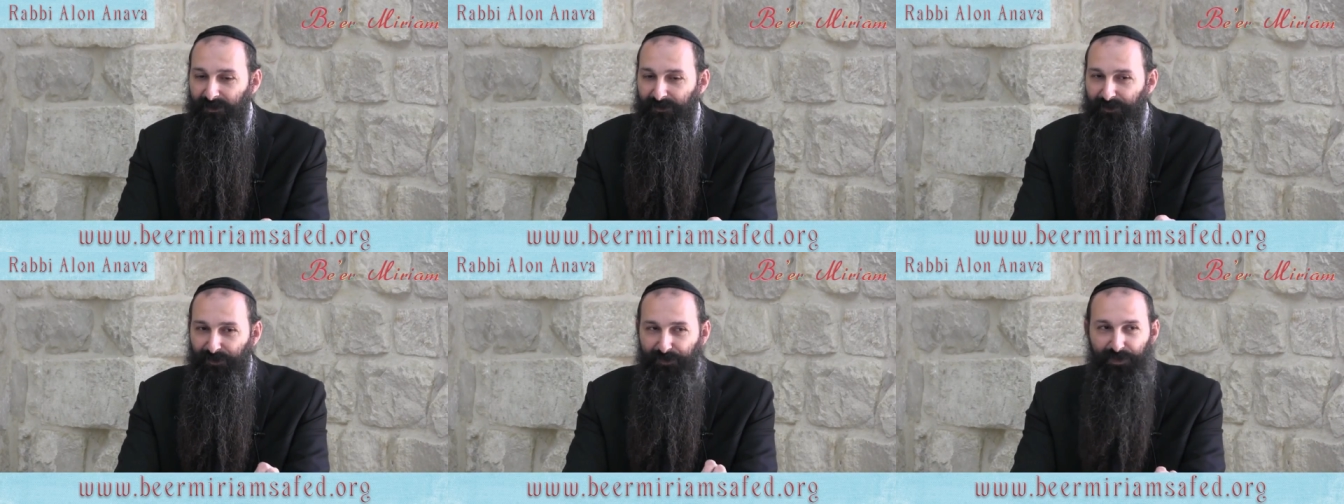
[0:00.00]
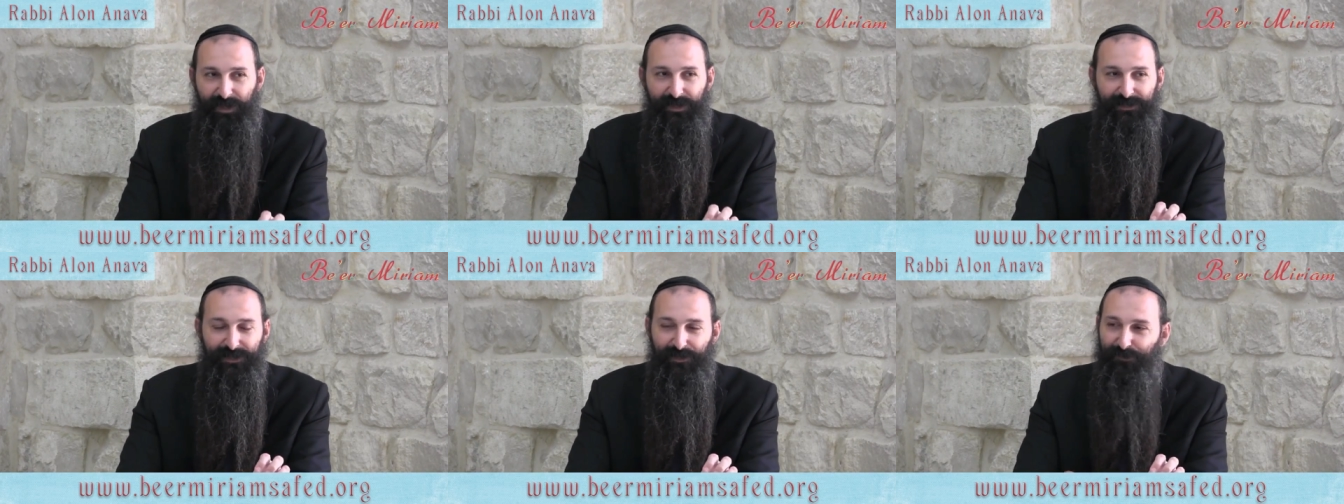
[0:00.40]
the
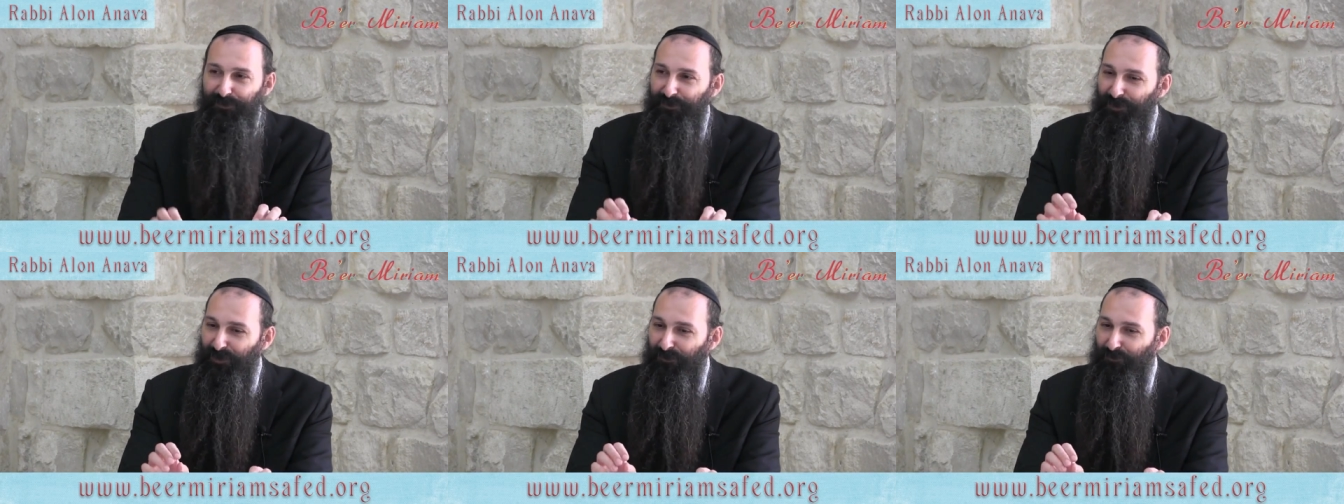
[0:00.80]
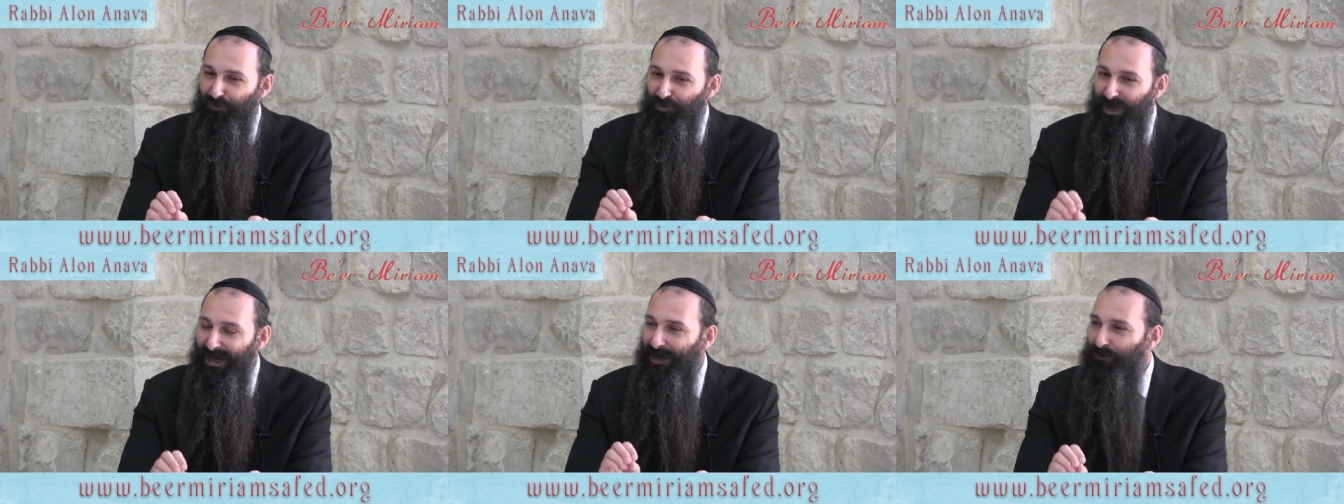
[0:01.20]
things that, that
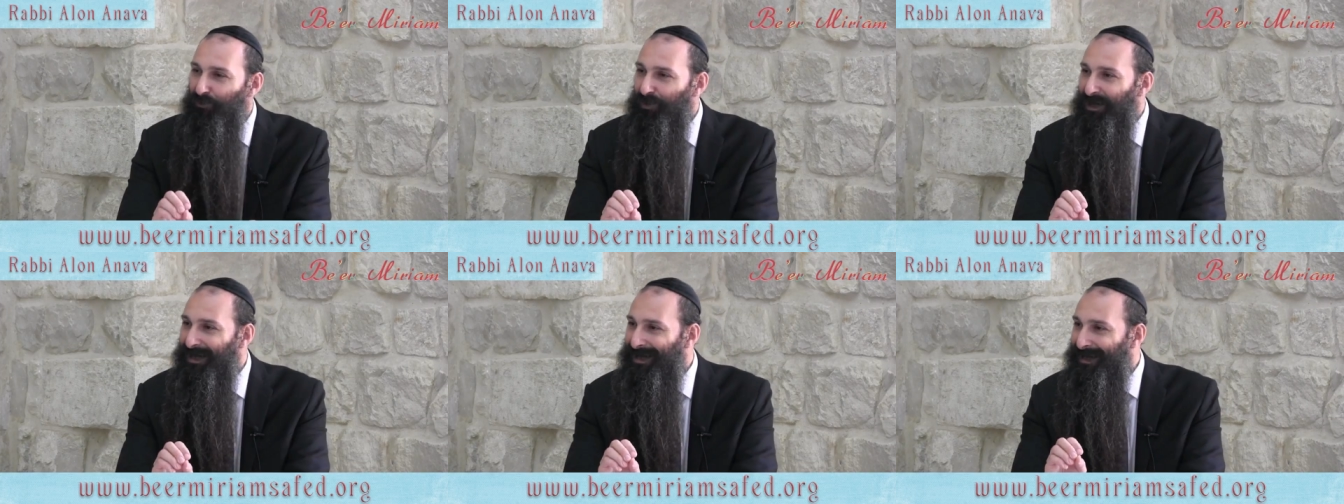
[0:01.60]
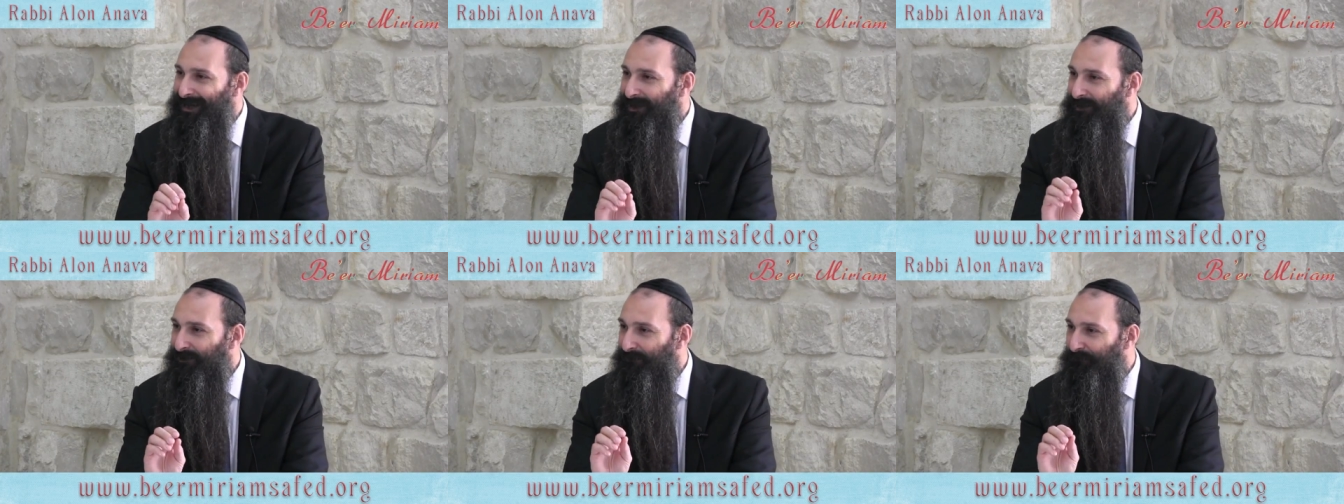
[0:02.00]
really,
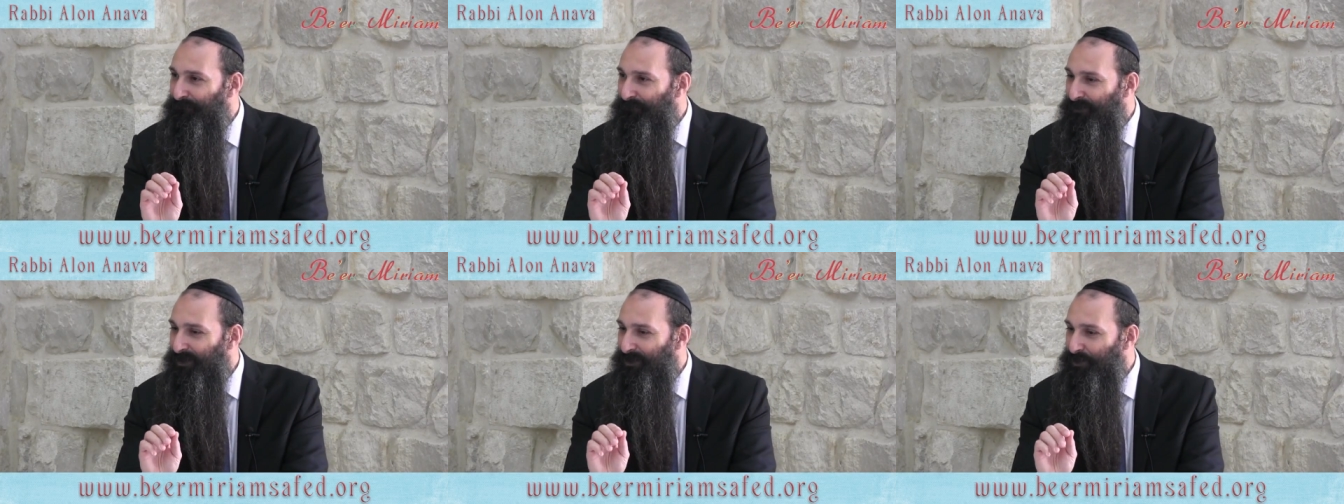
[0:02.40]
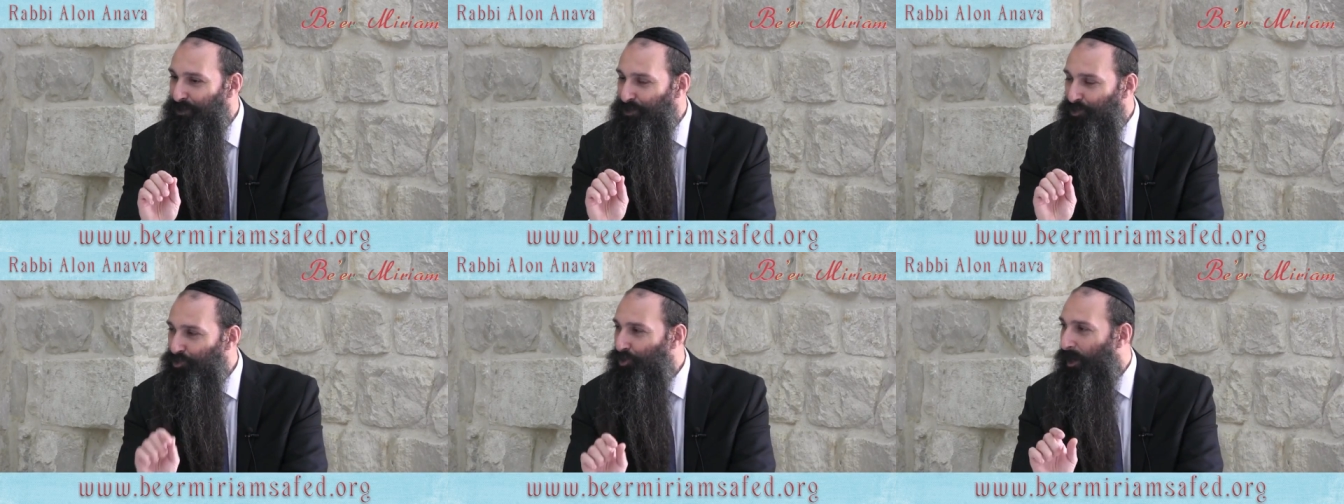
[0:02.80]
really
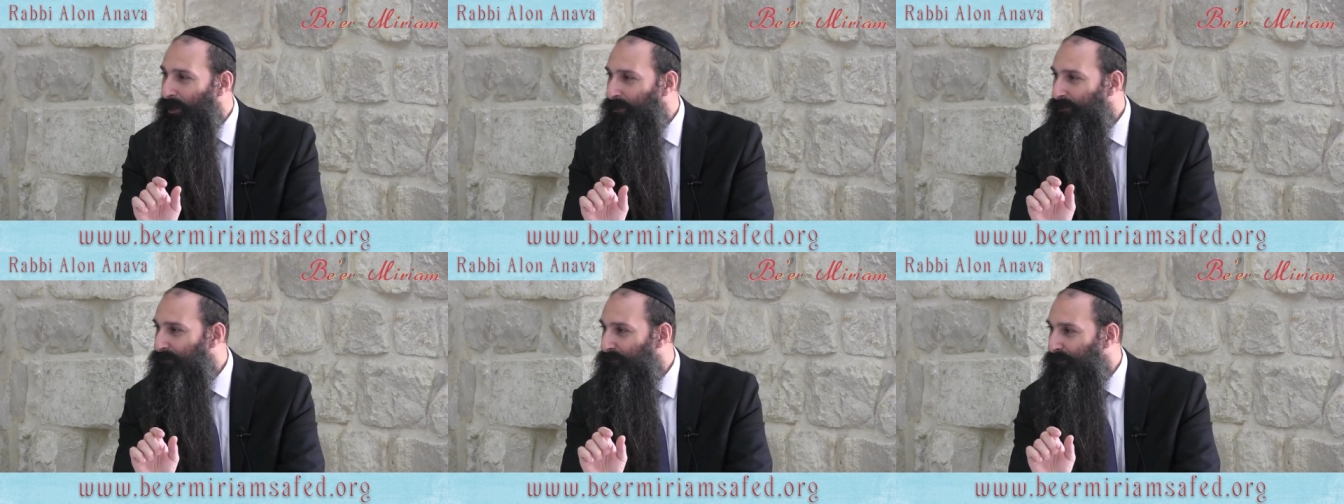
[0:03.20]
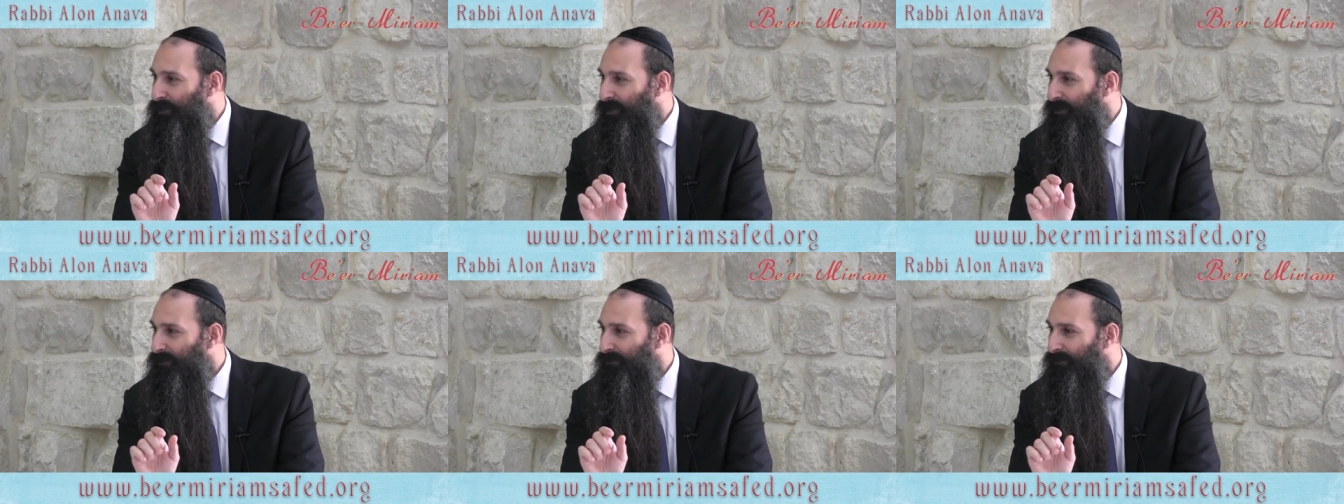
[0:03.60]
struck
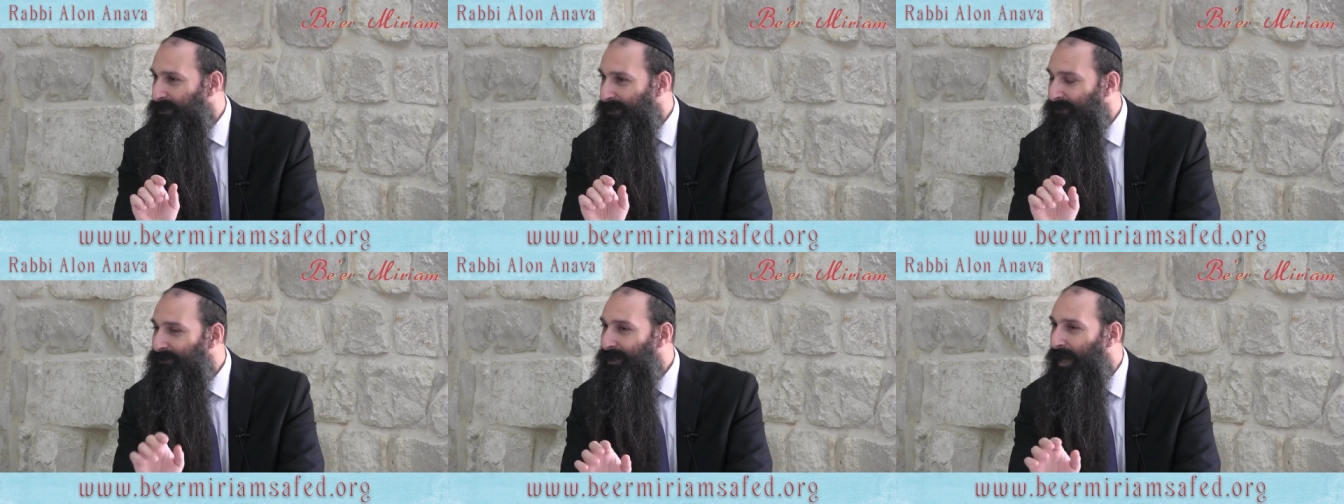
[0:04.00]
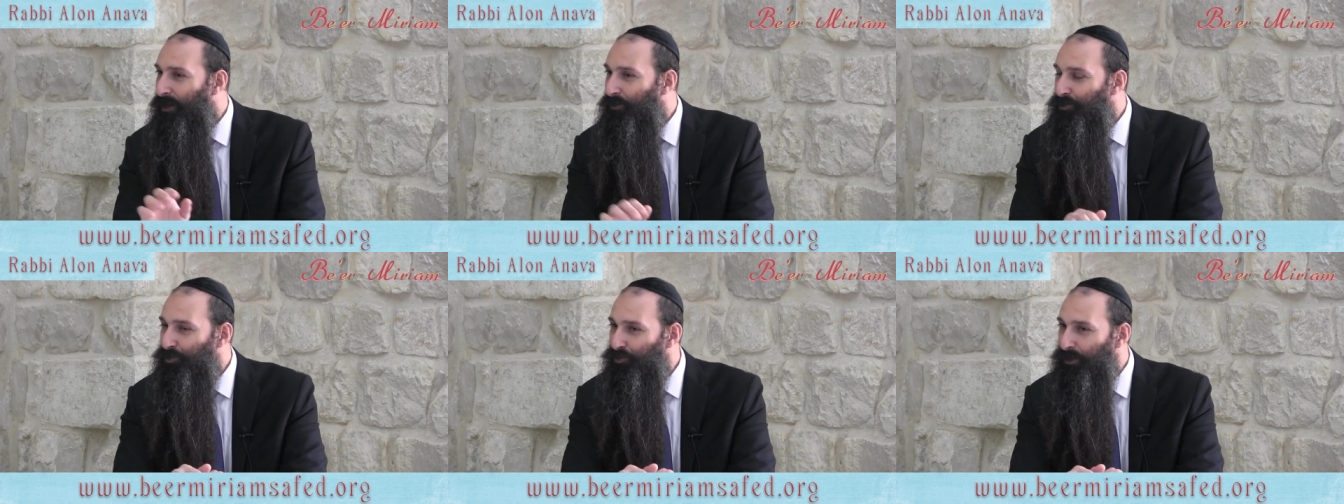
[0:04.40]
me the
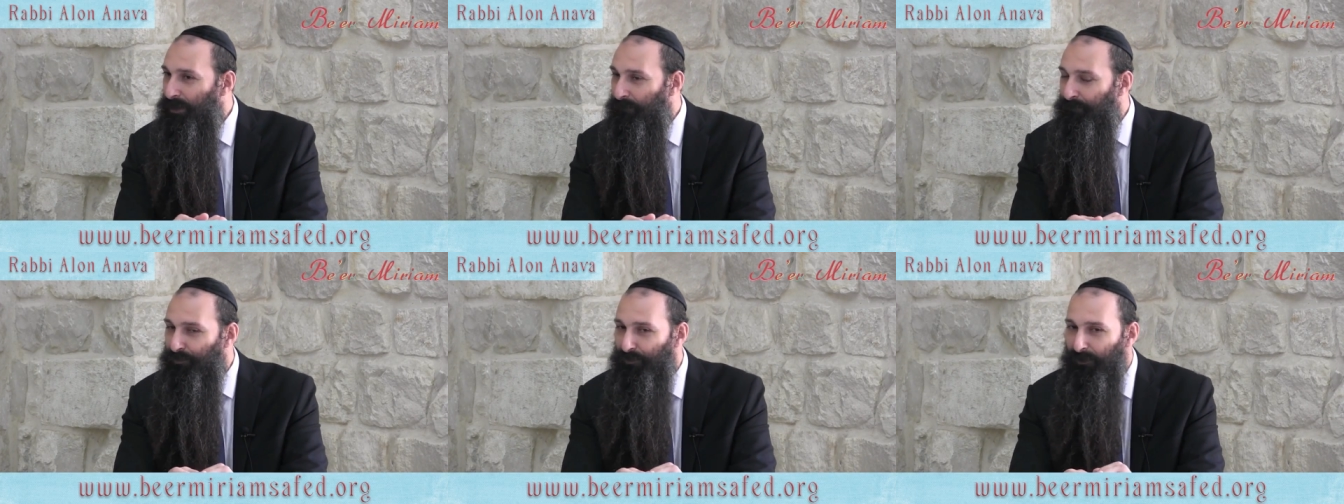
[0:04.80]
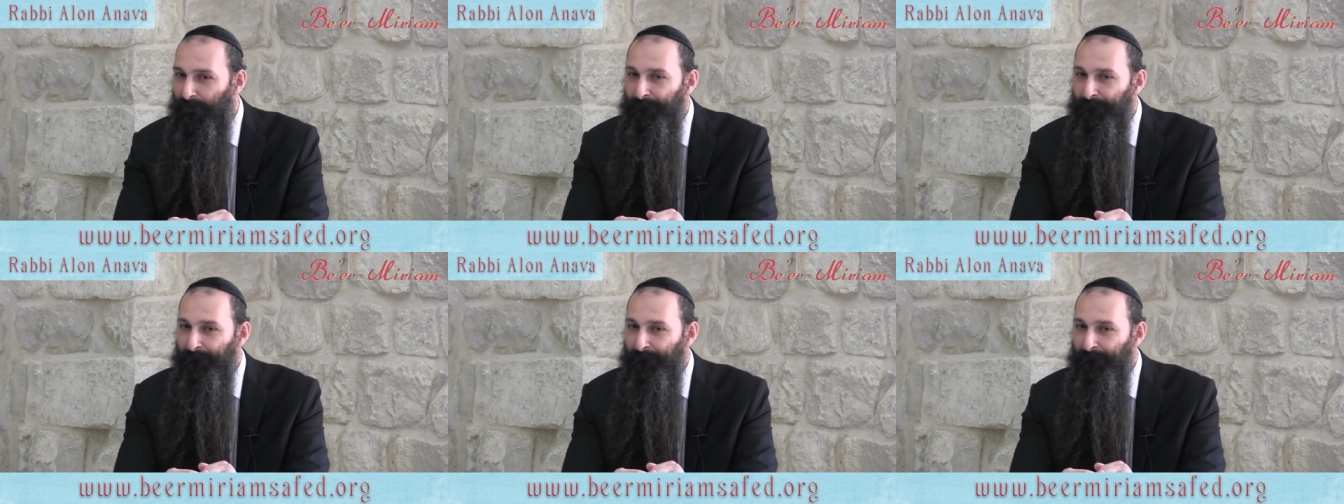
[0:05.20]
entire trip,